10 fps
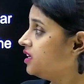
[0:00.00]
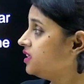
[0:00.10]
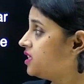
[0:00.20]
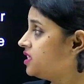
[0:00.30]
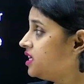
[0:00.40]

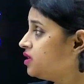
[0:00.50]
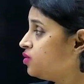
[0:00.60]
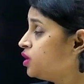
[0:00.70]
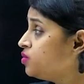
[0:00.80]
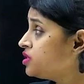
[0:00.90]
that he had
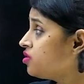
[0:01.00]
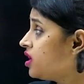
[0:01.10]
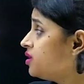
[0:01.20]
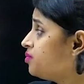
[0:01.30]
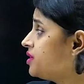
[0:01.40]
he was not
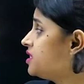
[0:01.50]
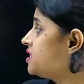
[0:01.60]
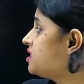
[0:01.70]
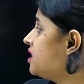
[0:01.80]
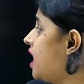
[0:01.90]
the
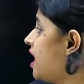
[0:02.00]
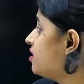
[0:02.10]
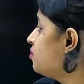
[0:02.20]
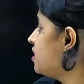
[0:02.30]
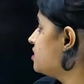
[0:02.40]
person the
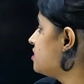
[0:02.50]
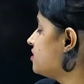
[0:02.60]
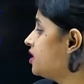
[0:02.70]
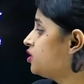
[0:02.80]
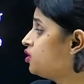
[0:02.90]
Iron Master
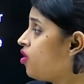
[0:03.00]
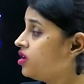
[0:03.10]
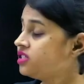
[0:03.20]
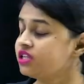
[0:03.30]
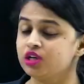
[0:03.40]
had
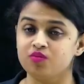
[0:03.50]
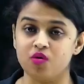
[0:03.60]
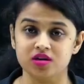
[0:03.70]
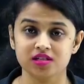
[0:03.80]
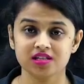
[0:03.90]
thought he
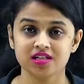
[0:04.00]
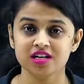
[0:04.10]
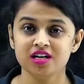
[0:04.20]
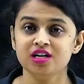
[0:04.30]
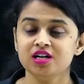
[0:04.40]
was?
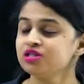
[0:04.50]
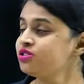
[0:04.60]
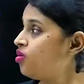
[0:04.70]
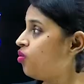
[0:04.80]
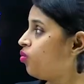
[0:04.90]

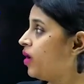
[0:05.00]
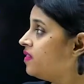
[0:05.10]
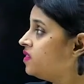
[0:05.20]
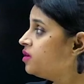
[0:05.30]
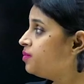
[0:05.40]
So when
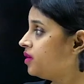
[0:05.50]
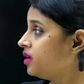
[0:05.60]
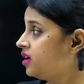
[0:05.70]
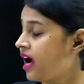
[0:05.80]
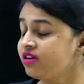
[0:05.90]
the uh,
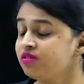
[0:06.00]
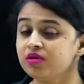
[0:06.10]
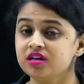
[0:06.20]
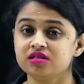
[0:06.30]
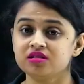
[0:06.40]
Iron
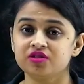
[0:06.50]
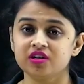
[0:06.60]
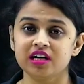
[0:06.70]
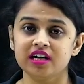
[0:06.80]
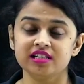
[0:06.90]
Master
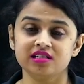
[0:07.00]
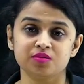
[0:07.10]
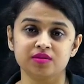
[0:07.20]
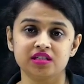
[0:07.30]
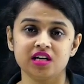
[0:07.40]
realized his
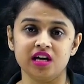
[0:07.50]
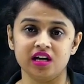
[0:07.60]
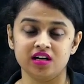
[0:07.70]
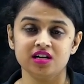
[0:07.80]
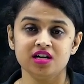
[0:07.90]
mistake,
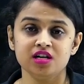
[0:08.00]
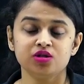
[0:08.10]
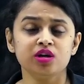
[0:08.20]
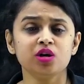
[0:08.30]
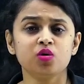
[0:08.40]

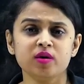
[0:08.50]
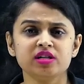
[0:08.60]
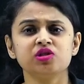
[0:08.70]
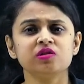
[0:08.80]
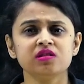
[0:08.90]
so he
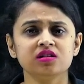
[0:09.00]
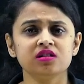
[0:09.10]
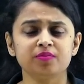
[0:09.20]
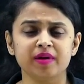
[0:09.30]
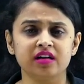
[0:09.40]
questioned
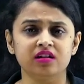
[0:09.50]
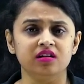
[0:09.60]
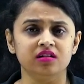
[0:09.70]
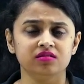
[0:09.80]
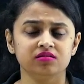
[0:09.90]
the peddler
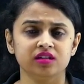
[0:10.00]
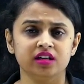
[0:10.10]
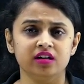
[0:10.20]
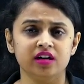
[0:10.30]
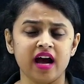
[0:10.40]
uh,
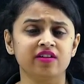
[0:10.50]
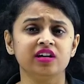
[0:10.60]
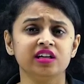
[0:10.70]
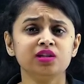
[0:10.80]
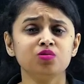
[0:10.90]

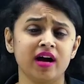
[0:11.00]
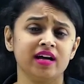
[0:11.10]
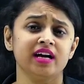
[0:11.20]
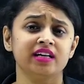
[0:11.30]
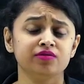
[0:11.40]
angrily that why
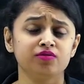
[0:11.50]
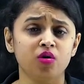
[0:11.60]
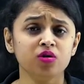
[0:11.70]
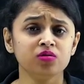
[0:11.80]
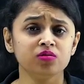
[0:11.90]
had he
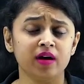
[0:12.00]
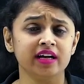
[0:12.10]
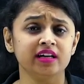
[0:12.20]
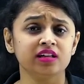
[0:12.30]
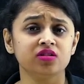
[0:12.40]
followed, why
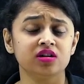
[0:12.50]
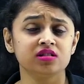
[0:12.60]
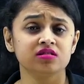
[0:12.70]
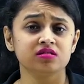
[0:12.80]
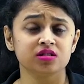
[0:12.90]
had he
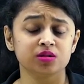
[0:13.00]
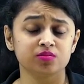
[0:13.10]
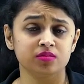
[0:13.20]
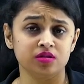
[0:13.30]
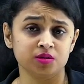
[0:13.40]
not uh, sp
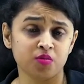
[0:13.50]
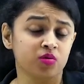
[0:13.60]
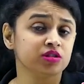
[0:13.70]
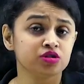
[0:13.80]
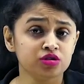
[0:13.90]
uh,
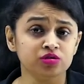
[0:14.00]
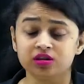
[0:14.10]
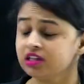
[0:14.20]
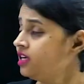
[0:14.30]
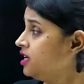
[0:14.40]
spoken the truth?
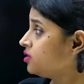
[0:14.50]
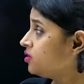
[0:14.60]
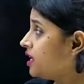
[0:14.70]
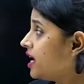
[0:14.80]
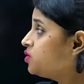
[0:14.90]
So
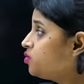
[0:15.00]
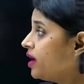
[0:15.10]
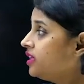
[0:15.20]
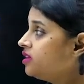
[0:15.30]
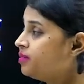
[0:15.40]
that's
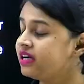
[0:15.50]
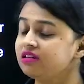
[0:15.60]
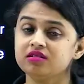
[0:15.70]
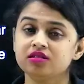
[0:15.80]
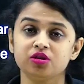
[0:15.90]
when the
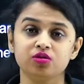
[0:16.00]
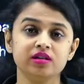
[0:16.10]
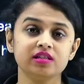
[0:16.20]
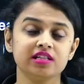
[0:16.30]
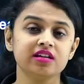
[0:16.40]
peddler, you know,
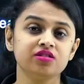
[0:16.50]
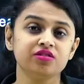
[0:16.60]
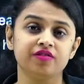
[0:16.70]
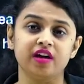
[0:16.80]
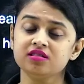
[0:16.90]
he said in
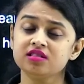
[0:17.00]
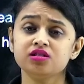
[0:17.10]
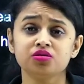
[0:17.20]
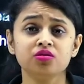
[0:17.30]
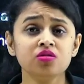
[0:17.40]
defense that,
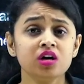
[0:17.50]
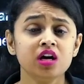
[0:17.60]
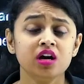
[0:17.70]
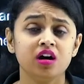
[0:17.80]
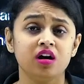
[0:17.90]
you know,
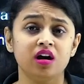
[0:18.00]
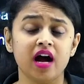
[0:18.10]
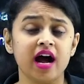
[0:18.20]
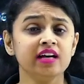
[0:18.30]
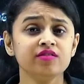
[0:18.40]
uh,
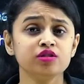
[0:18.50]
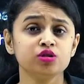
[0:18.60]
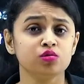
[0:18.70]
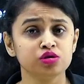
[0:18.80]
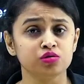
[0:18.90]
I never
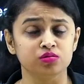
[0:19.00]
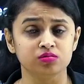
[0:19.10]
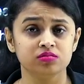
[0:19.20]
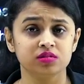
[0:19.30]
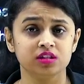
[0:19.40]
told you
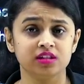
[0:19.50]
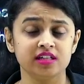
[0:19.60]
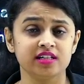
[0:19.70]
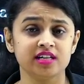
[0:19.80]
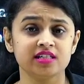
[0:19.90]
uh, that
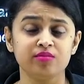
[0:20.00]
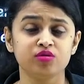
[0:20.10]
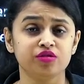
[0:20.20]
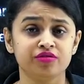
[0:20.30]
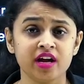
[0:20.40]
yes, I am
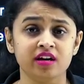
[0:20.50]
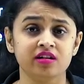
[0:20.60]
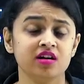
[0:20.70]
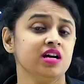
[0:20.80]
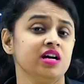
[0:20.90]
your friend.
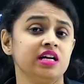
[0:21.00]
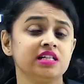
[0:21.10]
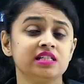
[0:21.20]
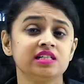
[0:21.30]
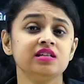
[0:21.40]

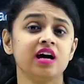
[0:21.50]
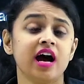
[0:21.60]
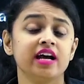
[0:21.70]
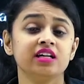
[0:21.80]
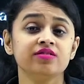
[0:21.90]
Instead,
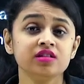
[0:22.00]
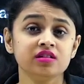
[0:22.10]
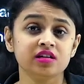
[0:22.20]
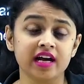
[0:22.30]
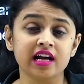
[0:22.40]
I
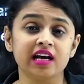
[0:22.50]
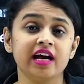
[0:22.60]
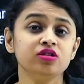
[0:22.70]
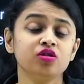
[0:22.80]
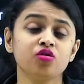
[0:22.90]
even
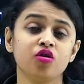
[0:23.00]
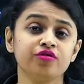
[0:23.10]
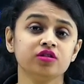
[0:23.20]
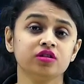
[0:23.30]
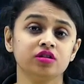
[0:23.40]
declined your offer
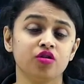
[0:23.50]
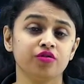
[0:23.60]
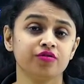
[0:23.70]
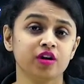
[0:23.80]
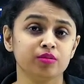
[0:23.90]

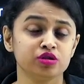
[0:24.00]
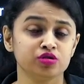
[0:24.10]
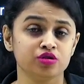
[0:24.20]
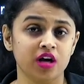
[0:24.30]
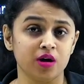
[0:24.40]
of coming to
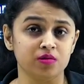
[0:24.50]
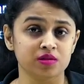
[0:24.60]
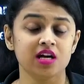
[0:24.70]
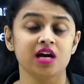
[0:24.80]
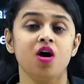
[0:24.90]
your house.
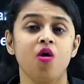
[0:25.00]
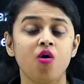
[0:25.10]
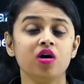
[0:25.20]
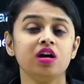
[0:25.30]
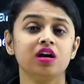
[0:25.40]

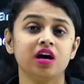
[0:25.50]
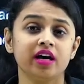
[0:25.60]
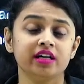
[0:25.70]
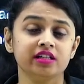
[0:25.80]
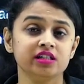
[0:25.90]
All
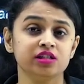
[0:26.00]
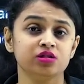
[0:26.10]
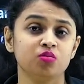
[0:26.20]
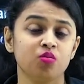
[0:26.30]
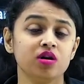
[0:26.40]
I did
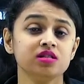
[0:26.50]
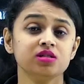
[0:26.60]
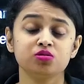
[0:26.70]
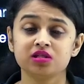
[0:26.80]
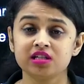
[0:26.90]
was
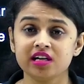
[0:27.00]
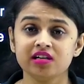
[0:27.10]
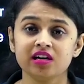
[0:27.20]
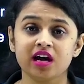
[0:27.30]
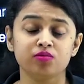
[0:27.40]
to
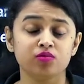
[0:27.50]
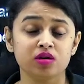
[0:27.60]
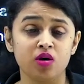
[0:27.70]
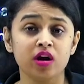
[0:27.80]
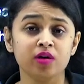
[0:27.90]
stay, I,
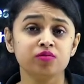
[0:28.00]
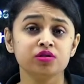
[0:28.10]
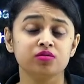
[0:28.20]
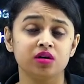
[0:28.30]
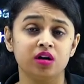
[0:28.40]
all I
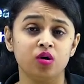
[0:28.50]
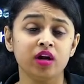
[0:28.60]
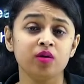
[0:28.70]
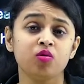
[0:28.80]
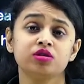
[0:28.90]
was, all
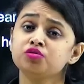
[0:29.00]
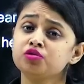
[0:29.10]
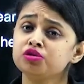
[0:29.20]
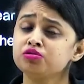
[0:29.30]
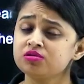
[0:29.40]
I wanted
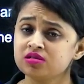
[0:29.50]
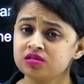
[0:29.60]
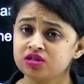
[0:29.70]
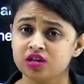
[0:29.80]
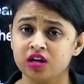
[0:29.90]
was to
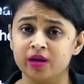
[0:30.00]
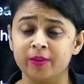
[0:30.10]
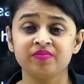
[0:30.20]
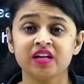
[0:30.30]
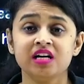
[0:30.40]
uh,
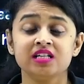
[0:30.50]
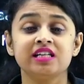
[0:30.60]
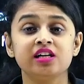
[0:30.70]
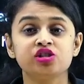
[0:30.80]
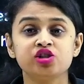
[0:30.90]

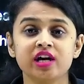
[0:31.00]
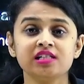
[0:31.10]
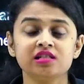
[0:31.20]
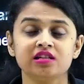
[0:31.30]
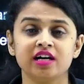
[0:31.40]
seek
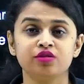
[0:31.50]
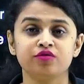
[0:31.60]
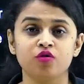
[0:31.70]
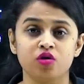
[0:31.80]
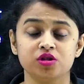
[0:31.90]
shelter at the
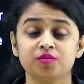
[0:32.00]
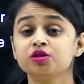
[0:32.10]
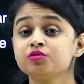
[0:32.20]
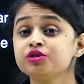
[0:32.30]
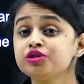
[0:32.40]
forge, but
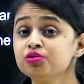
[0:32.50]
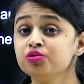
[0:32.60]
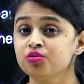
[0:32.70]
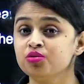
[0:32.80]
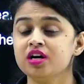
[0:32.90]
it was
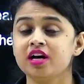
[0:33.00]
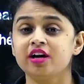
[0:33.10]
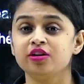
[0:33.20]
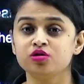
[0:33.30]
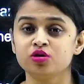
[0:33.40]
you
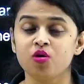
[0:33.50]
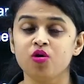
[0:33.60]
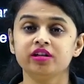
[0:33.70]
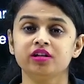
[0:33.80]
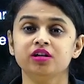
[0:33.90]
and your
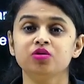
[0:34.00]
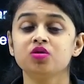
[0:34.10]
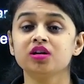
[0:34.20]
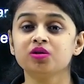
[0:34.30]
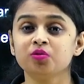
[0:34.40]
daughter who
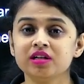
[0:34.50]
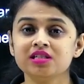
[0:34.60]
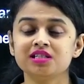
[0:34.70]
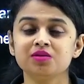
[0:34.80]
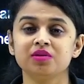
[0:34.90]

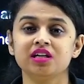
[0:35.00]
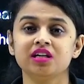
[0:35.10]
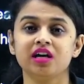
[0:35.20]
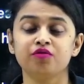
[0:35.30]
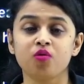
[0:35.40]
convinced me
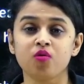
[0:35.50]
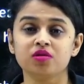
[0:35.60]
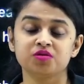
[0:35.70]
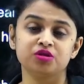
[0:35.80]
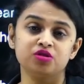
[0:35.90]
and
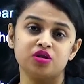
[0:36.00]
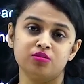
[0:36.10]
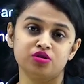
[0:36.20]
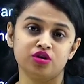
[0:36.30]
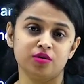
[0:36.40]
forced me to
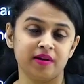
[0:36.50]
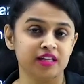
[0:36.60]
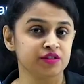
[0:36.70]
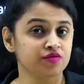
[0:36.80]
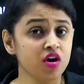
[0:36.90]
come to your
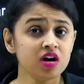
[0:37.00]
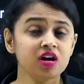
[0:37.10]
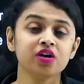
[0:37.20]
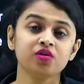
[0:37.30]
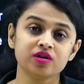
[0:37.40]
place for
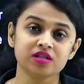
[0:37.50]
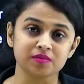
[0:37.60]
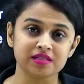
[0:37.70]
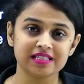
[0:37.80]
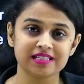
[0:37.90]

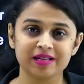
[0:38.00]
Christmas.